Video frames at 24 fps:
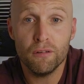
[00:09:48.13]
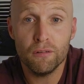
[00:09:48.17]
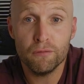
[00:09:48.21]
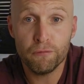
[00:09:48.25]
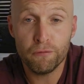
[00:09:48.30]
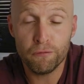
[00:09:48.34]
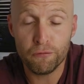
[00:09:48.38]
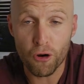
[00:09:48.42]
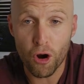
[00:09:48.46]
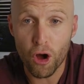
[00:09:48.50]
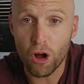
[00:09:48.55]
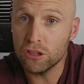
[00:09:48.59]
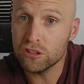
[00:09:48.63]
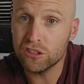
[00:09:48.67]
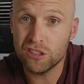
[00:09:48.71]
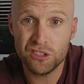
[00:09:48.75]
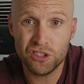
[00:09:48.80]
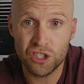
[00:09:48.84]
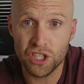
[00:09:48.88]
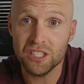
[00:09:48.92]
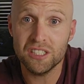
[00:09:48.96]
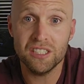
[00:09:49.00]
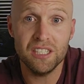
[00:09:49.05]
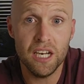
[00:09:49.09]
France
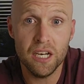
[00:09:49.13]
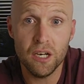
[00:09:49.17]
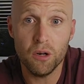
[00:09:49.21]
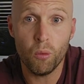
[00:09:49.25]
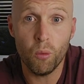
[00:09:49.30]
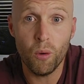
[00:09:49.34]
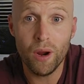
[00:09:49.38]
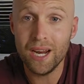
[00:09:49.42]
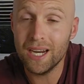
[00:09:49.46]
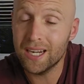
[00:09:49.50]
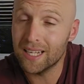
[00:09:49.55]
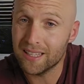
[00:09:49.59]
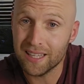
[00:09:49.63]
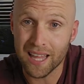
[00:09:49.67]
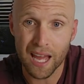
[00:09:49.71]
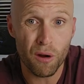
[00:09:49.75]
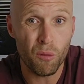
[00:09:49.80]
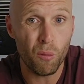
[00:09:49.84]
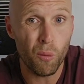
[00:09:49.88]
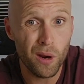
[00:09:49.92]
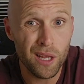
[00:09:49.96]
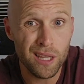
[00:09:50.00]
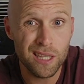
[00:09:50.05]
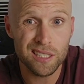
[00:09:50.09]
just need a win, and they
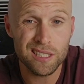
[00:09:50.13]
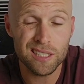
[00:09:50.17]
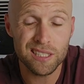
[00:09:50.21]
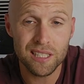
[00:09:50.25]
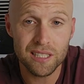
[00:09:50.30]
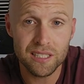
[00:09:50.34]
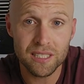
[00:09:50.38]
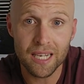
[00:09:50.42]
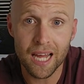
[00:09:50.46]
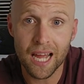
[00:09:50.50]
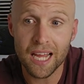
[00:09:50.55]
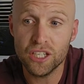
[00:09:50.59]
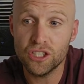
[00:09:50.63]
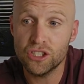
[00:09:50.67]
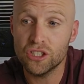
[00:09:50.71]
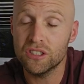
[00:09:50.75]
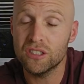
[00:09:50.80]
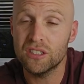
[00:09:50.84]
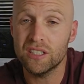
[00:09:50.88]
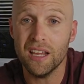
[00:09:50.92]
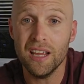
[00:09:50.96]
win the Six Nations.